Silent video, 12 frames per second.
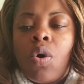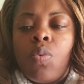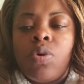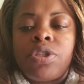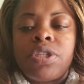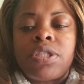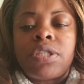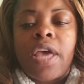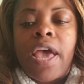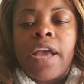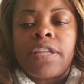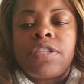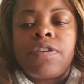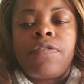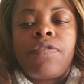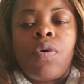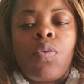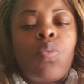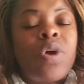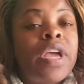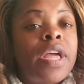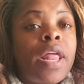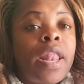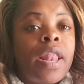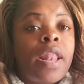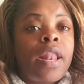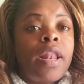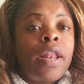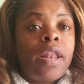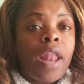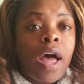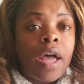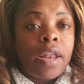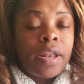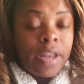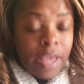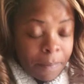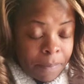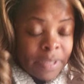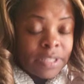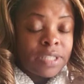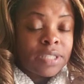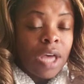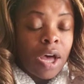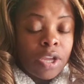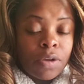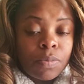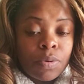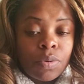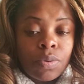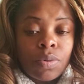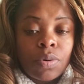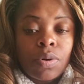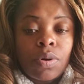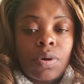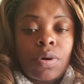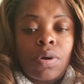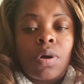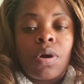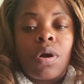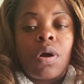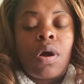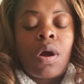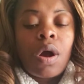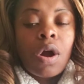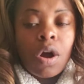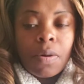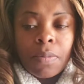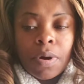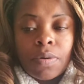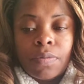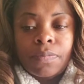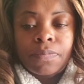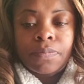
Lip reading: which is active with lipid soluble hormone.